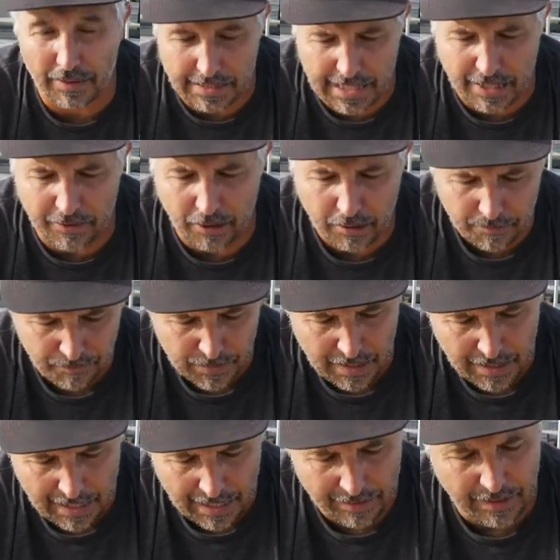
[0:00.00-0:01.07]
tether,
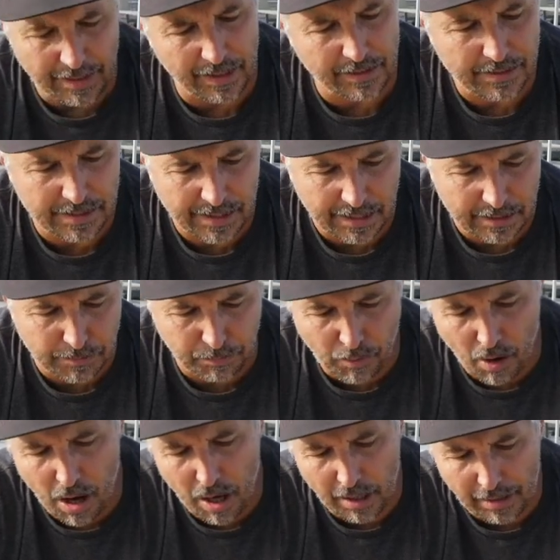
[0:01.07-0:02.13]
and then a 6
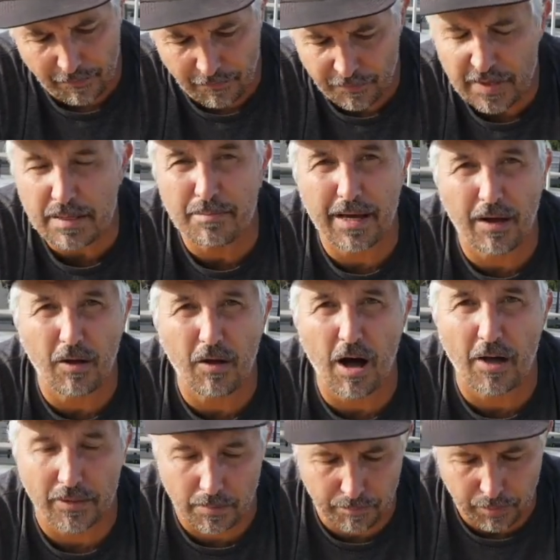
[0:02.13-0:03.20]
prong female
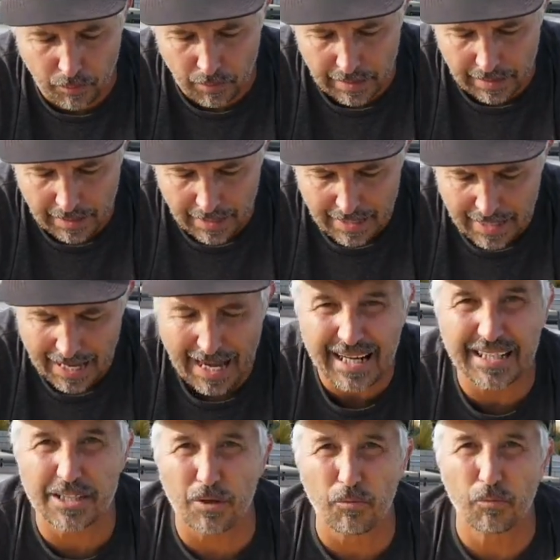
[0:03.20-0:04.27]
on the buoy. And
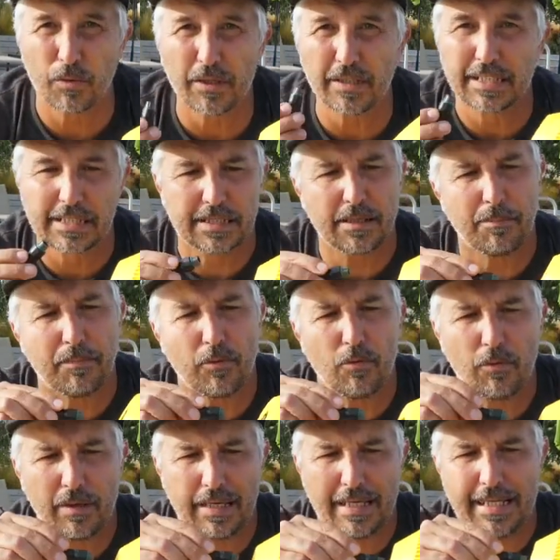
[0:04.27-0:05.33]
it's a really
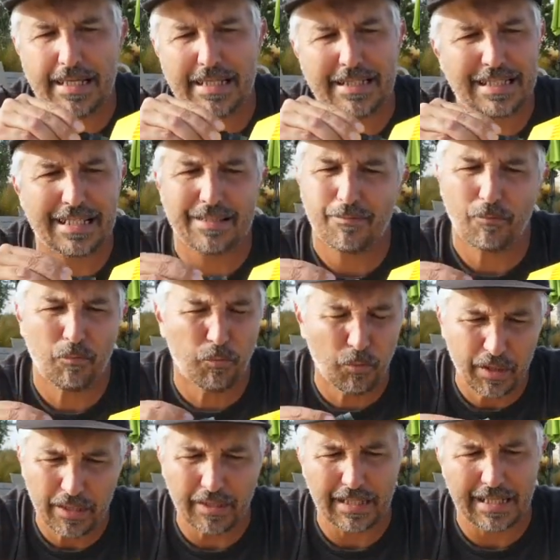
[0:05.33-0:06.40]
simple, easy,
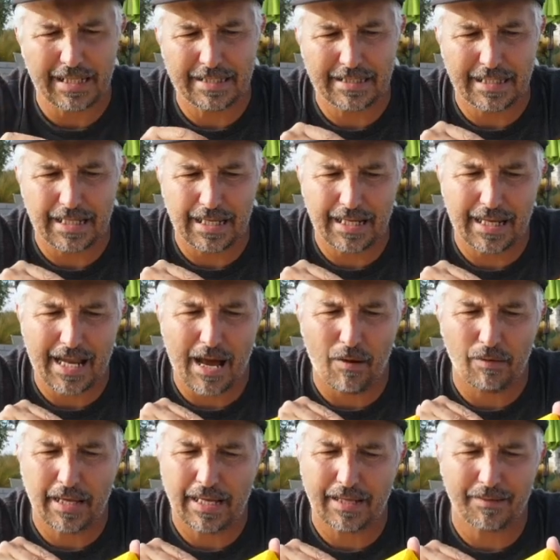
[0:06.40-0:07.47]
really easy in and
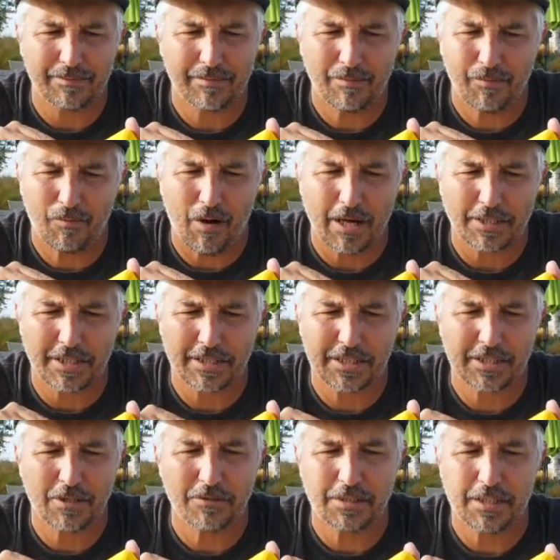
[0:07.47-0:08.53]
out. Like, watch, it's
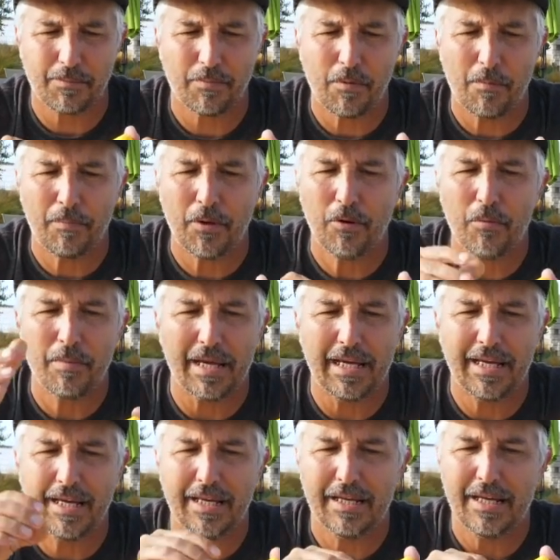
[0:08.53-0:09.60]
so simple. Boom,
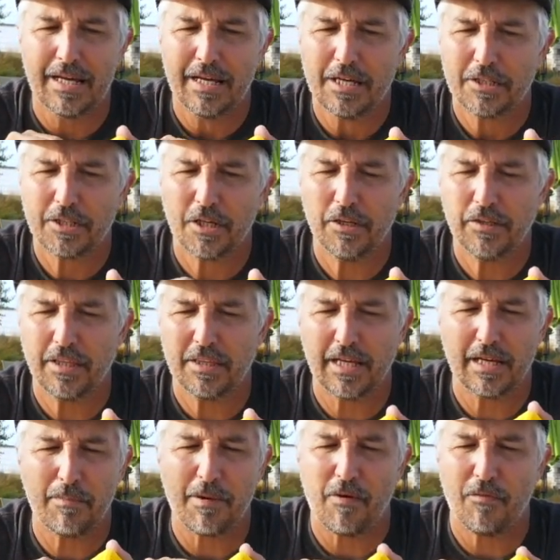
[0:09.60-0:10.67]
in, turn the
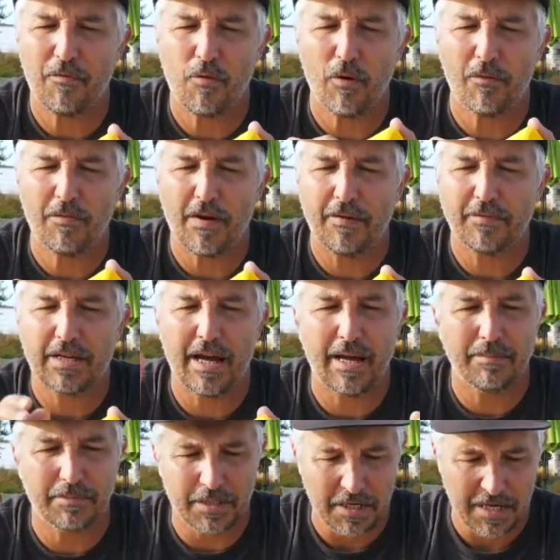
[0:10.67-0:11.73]
thing about 4 or 5
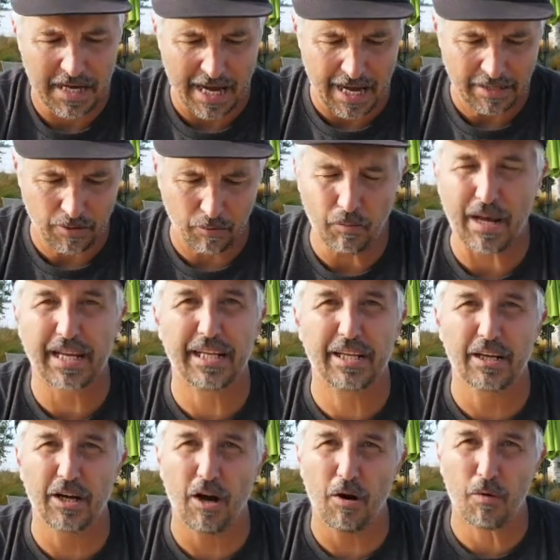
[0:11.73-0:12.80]
times, and you're ready
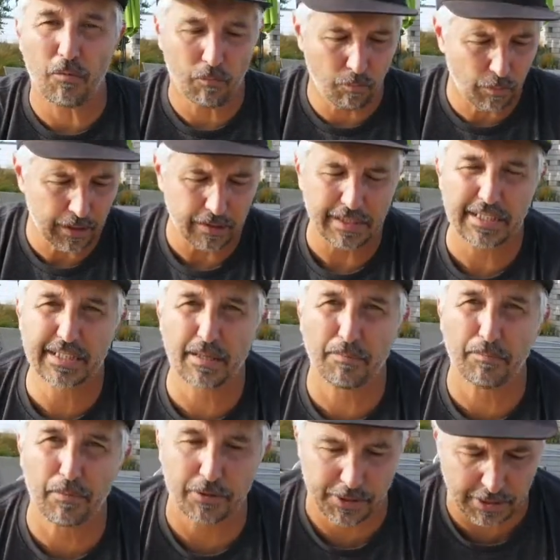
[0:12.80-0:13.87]
to go. Really
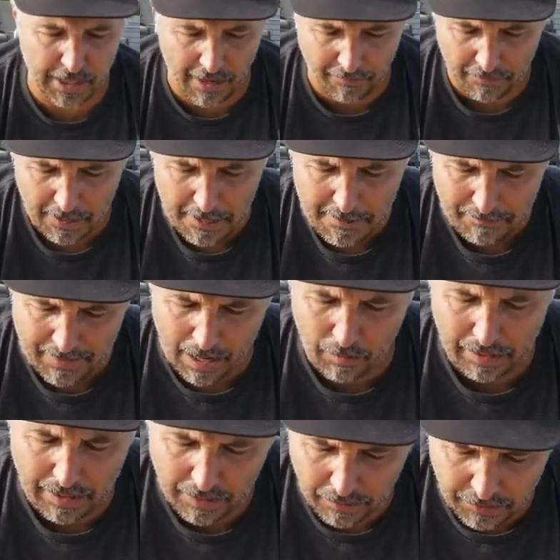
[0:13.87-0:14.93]
simple stuff. Now,
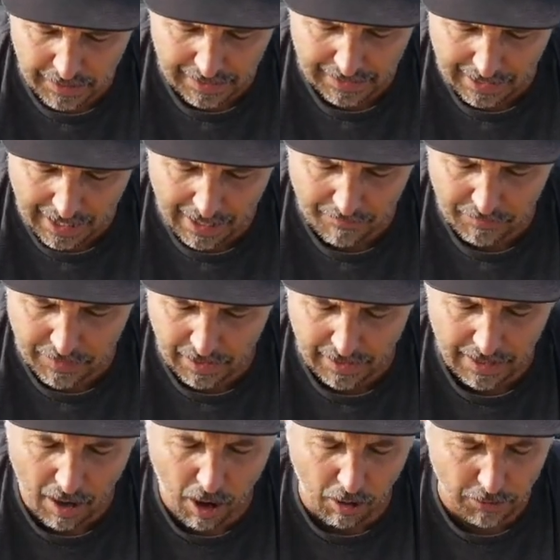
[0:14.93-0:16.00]
another thing that I've
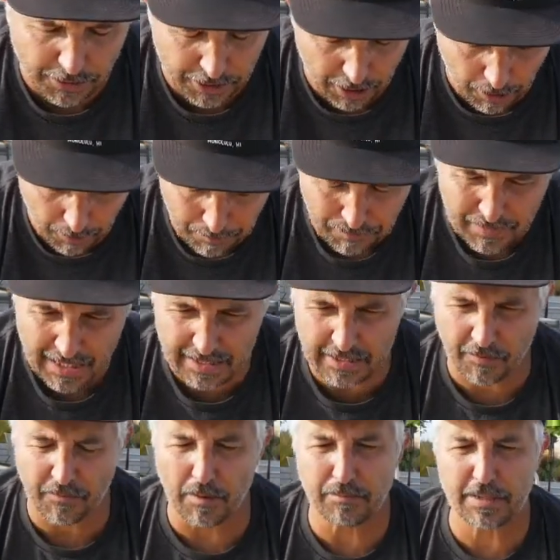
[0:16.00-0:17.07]
done also is
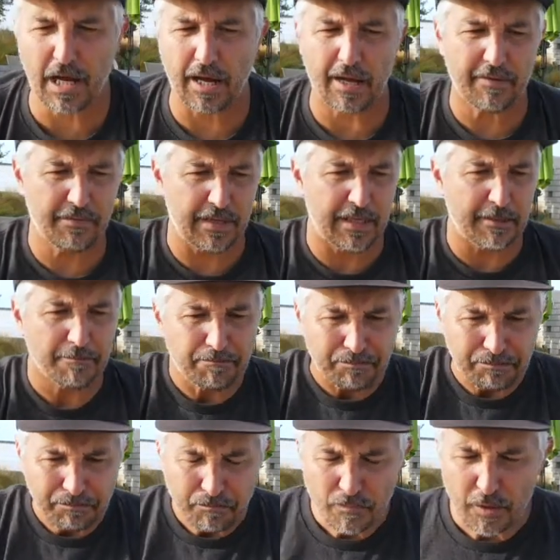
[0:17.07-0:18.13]
if I'm diving
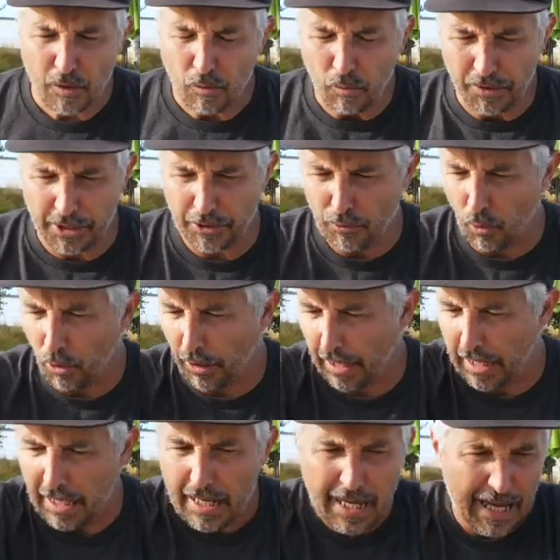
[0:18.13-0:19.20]
with the
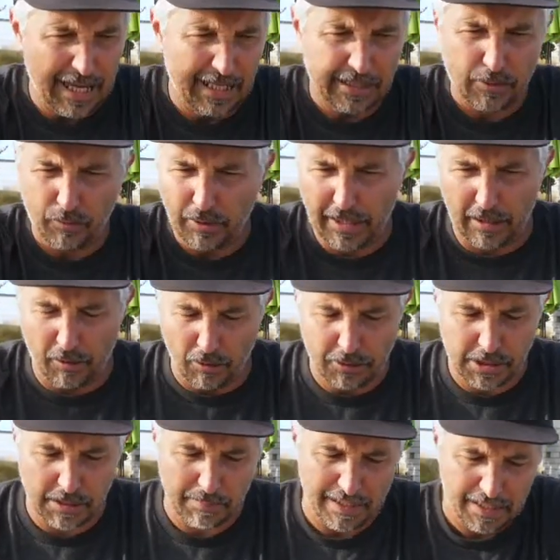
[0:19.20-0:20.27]
dory and it's really
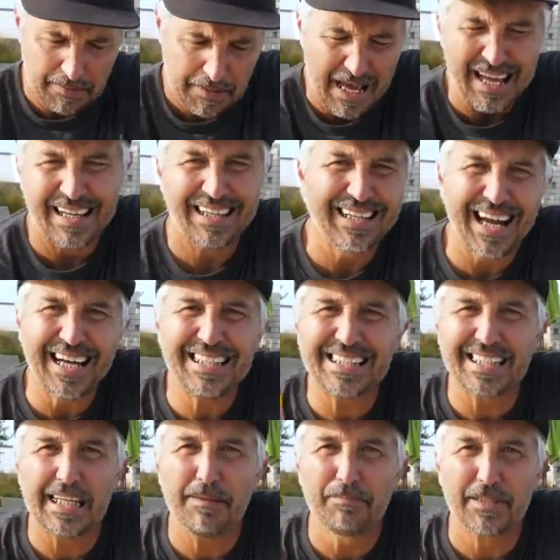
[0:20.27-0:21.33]
close to me, I
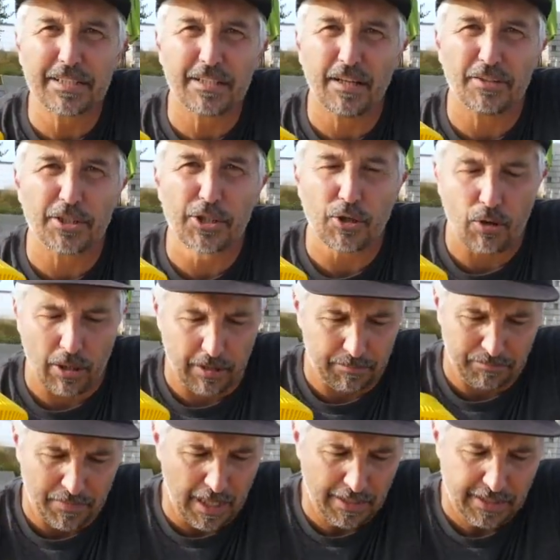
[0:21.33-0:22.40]
just keep this on the shore.
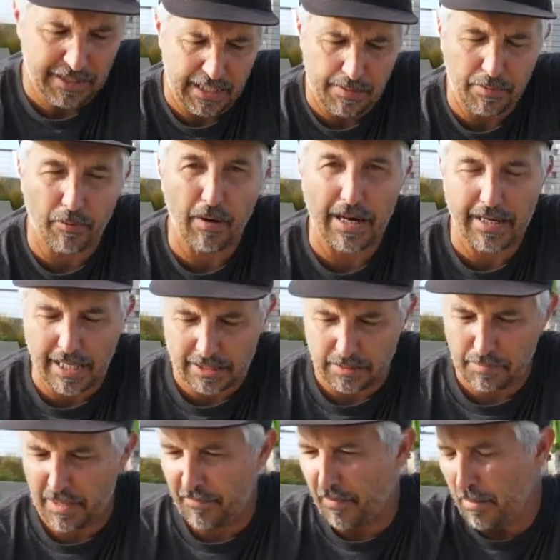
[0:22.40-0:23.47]
I keep it right next
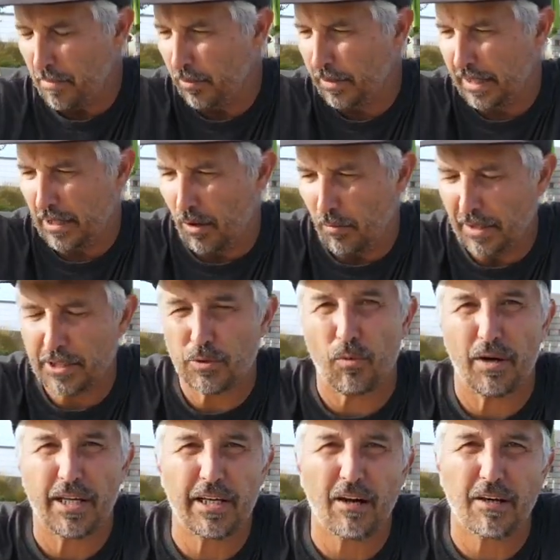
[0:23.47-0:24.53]
to me. If I'm only going
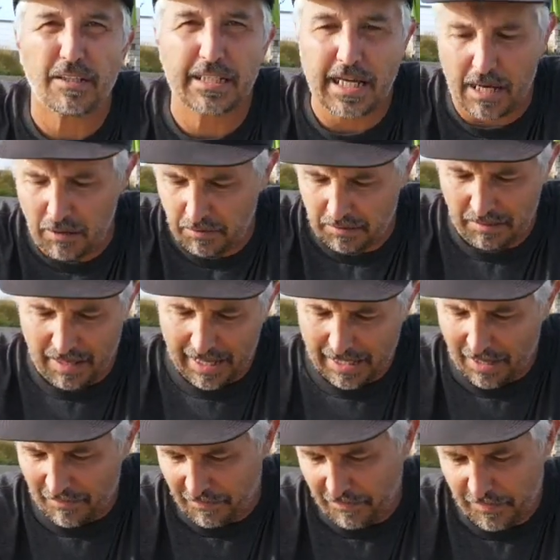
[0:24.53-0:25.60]
20 yards out, I
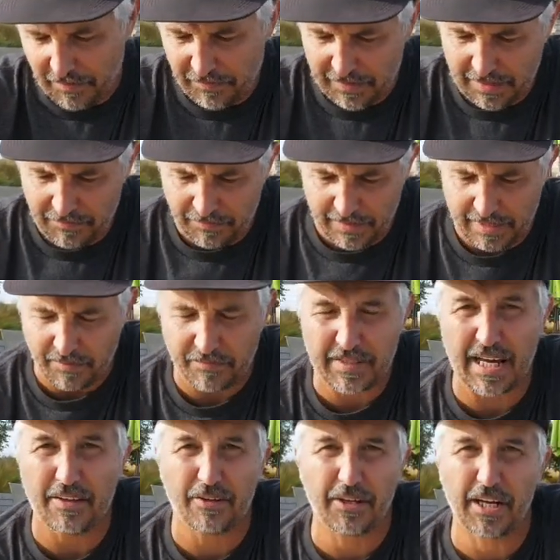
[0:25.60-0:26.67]
got 50 feet of
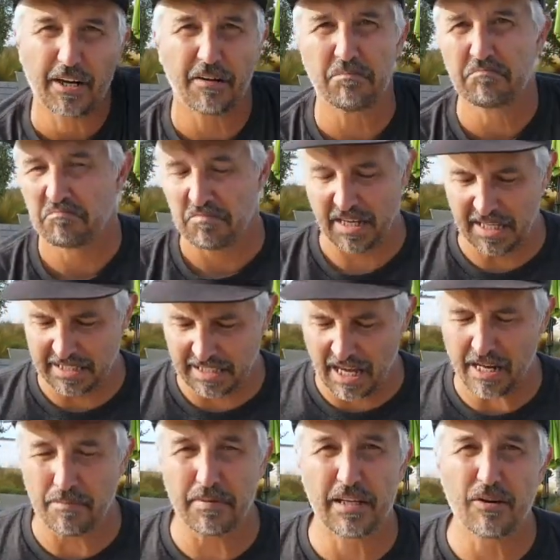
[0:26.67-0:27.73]
tether here, it's
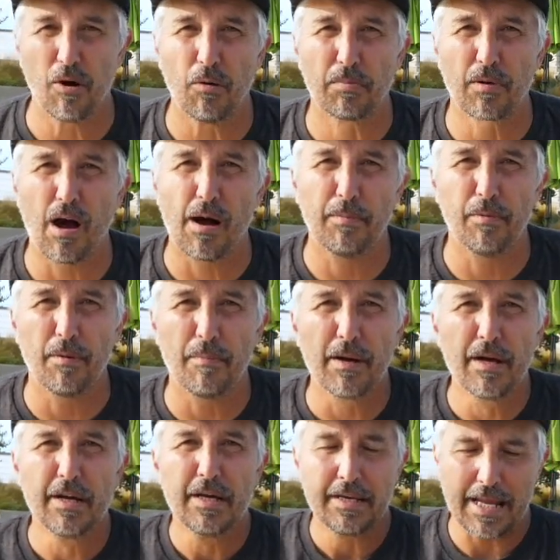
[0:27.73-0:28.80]
gonna be no problem.
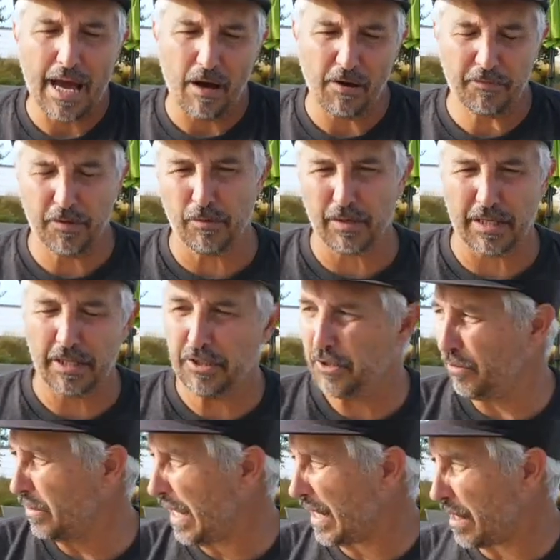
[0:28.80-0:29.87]
Now, if you were gonna
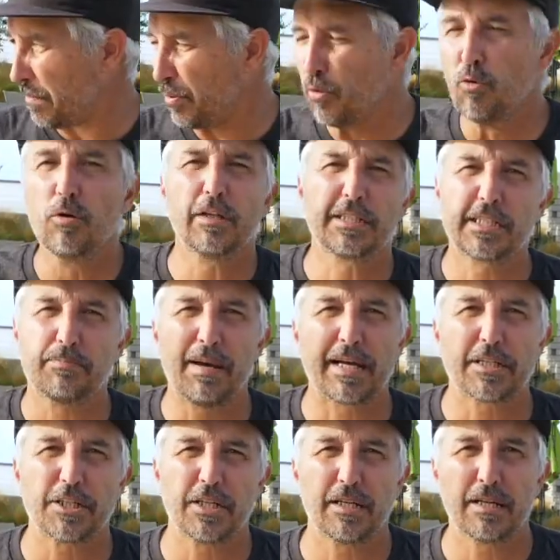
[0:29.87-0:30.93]
do like a pool
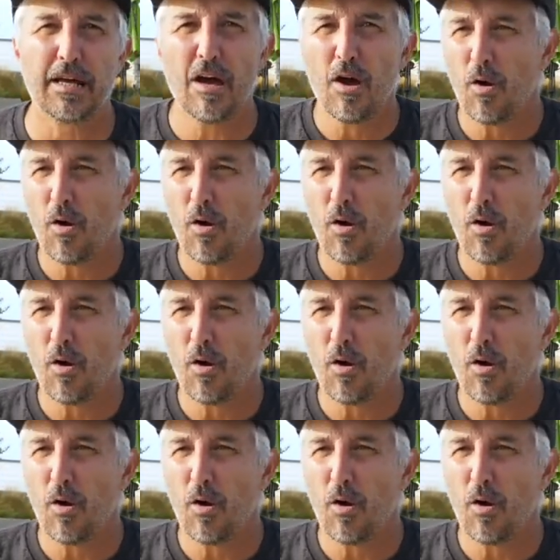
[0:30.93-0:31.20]
inspection